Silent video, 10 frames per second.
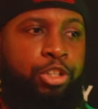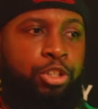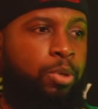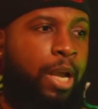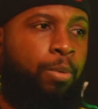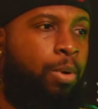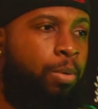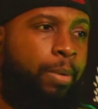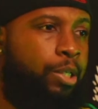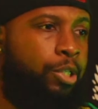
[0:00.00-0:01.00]
for that show
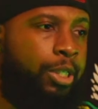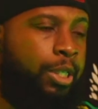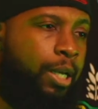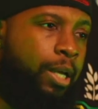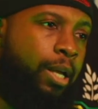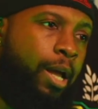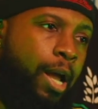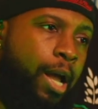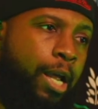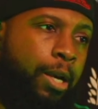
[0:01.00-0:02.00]
that I won't mention
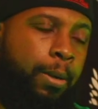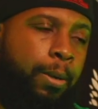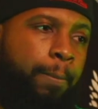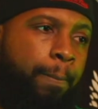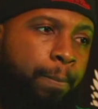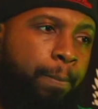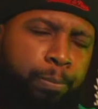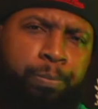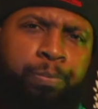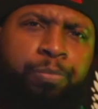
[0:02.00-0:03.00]

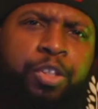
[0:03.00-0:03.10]
and